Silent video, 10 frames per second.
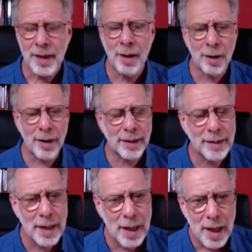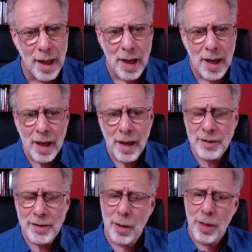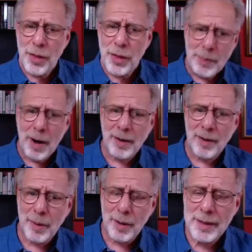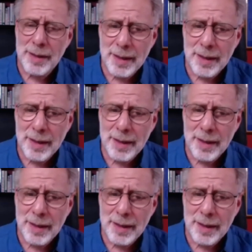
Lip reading: All right. So the third part of the book,